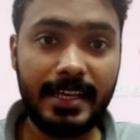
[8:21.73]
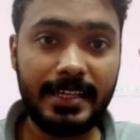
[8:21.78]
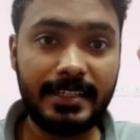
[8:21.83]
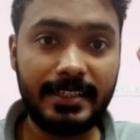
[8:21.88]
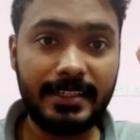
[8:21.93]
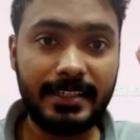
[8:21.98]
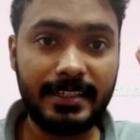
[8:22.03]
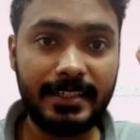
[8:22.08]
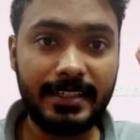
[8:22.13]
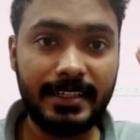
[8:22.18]

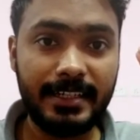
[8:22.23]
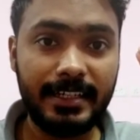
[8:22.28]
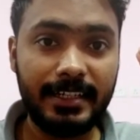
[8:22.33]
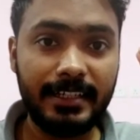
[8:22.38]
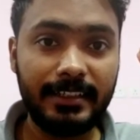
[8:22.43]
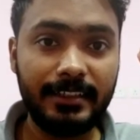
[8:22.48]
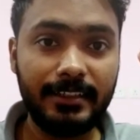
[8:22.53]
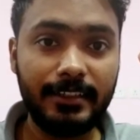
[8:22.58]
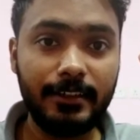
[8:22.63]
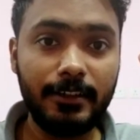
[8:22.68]
That is
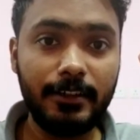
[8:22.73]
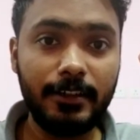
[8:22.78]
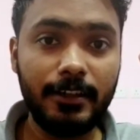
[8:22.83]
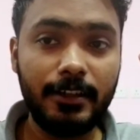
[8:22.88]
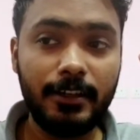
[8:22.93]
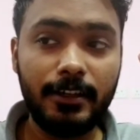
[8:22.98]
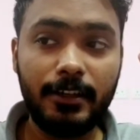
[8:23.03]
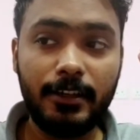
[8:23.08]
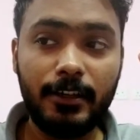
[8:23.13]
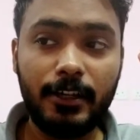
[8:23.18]

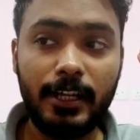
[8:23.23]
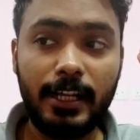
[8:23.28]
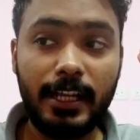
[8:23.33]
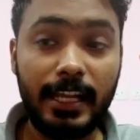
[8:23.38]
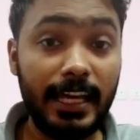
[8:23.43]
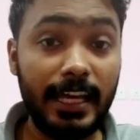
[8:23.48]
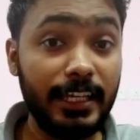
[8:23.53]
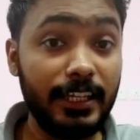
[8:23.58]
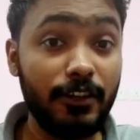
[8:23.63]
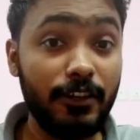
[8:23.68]
the
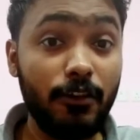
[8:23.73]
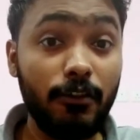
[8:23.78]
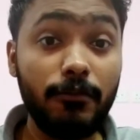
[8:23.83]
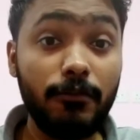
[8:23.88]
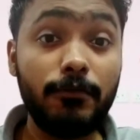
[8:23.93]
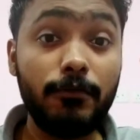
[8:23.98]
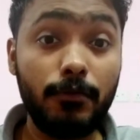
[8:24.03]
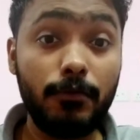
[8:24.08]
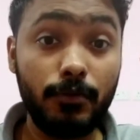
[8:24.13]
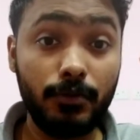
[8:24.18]
line
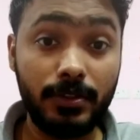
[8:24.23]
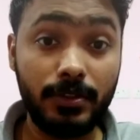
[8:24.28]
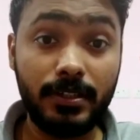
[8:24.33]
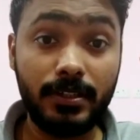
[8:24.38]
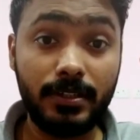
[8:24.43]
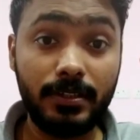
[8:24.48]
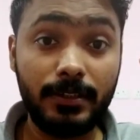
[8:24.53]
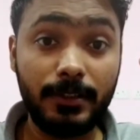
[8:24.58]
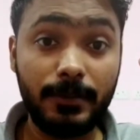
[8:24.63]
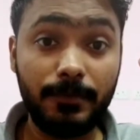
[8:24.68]
of
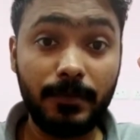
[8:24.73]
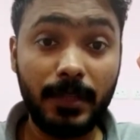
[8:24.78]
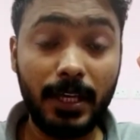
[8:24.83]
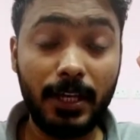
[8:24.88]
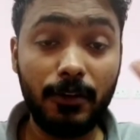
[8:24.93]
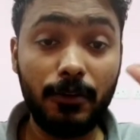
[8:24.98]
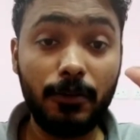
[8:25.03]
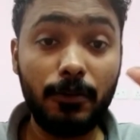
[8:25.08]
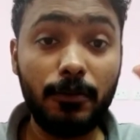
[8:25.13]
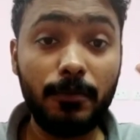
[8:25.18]
force.
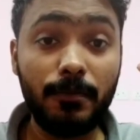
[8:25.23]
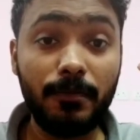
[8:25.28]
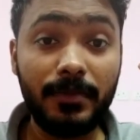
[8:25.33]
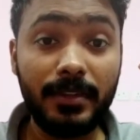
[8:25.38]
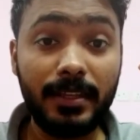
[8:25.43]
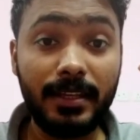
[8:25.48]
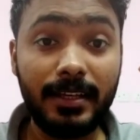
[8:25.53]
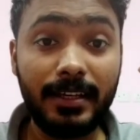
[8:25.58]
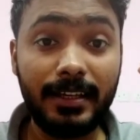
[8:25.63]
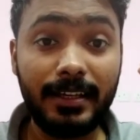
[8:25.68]
I
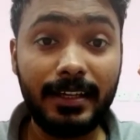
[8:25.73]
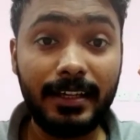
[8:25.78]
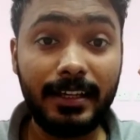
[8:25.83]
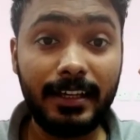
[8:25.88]
hope